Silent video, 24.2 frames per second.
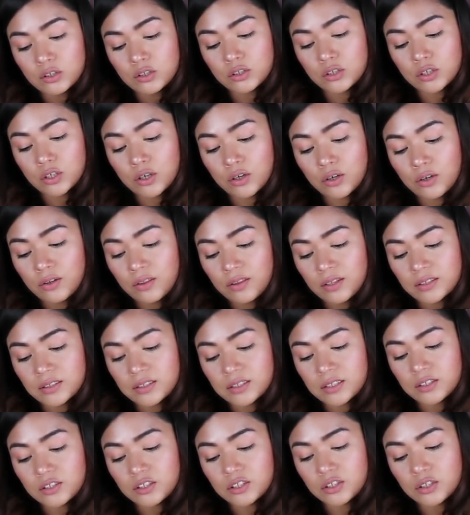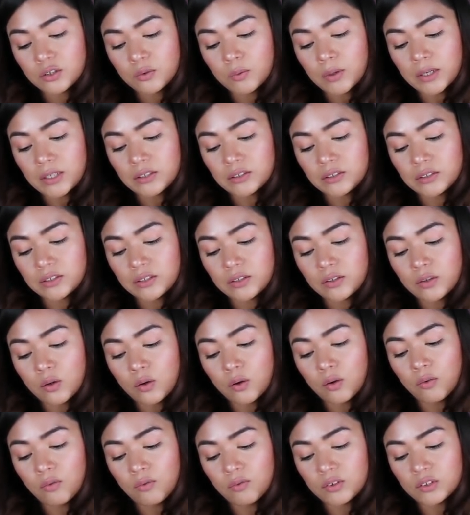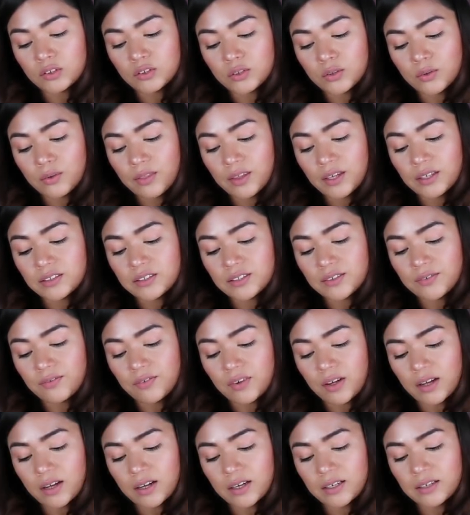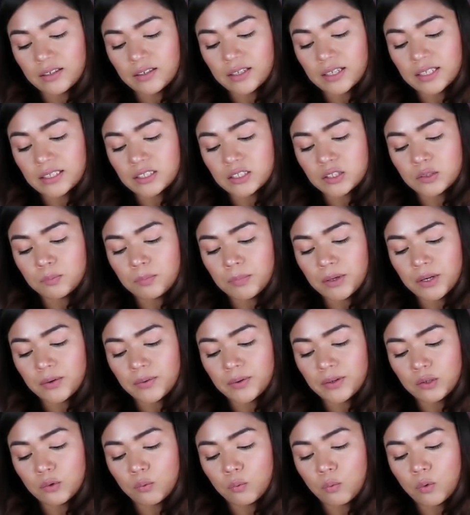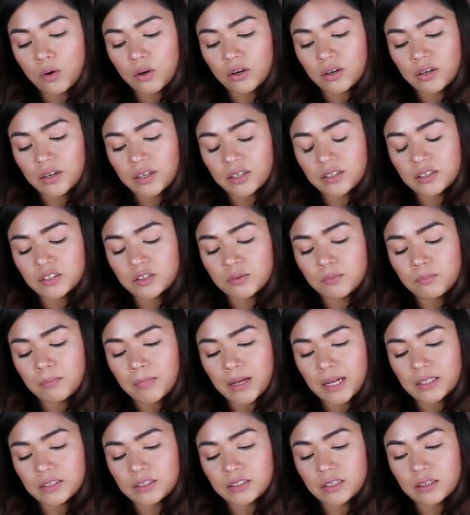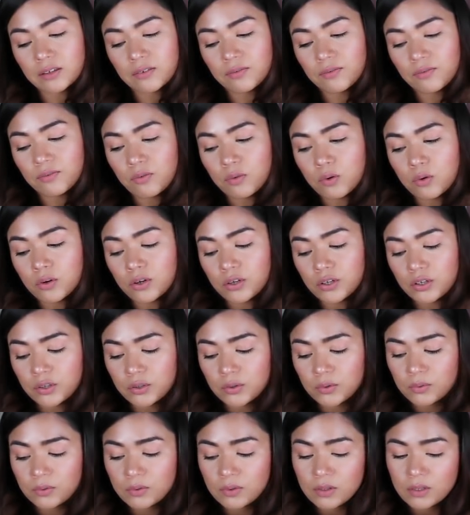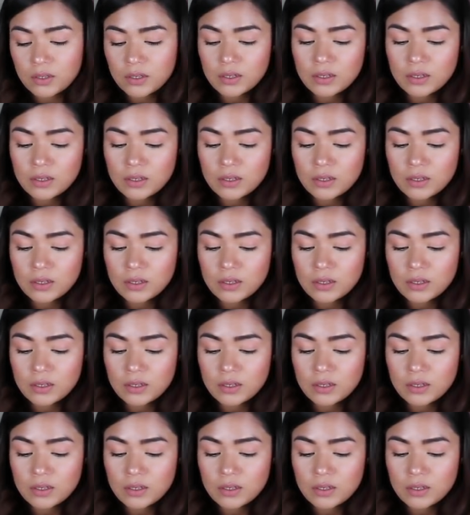turn the situation over to the divine. Let spirit work its magic for you.